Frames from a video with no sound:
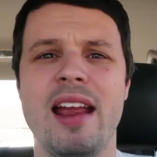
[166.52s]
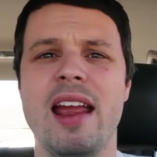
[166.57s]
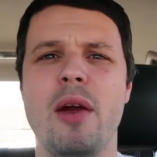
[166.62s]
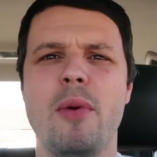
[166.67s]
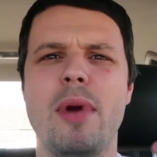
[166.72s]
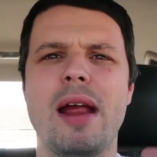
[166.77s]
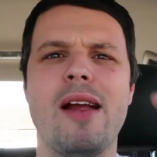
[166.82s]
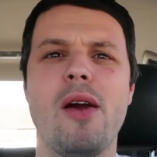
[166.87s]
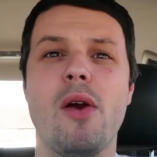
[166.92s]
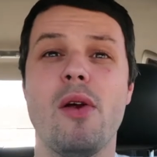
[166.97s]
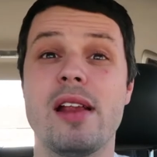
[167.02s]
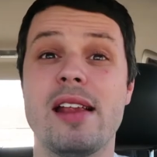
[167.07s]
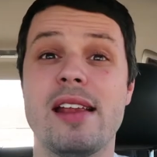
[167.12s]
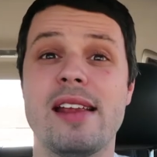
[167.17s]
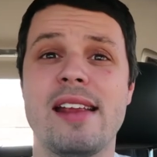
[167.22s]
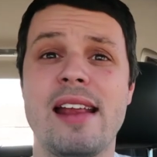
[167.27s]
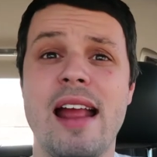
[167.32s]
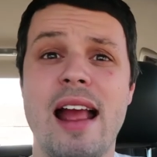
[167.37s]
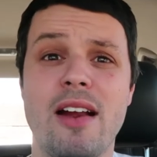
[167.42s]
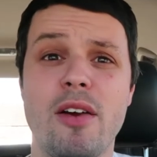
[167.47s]
Here we go,
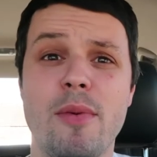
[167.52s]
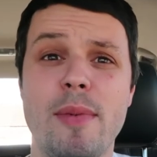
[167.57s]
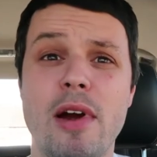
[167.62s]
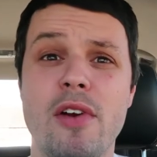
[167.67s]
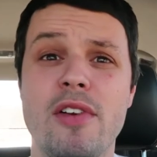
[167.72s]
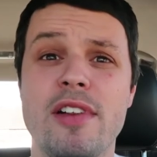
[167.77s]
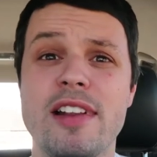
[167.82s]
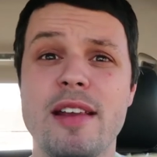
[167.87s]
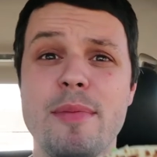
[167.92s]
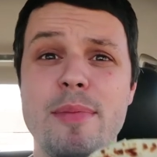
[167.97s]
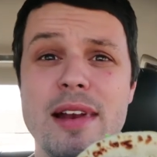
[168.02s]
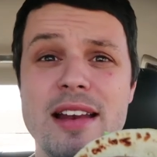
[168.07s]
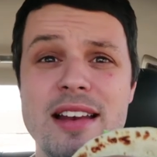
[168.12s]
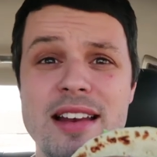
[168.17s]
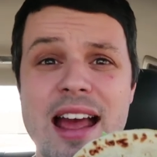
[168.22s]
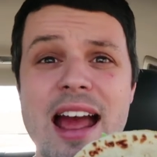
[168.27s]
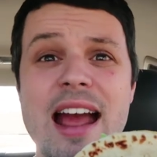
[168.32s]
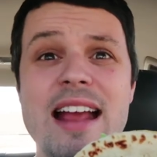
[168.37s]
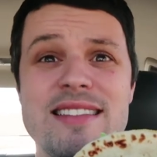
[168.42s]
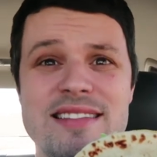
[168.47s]
it's Taco Bell Sheepman's
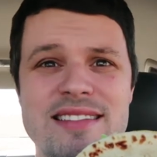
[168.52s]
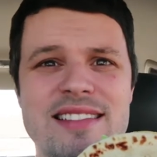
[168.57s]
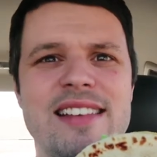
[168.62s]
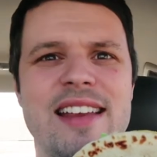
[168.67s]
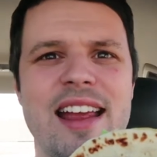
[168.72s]
Size.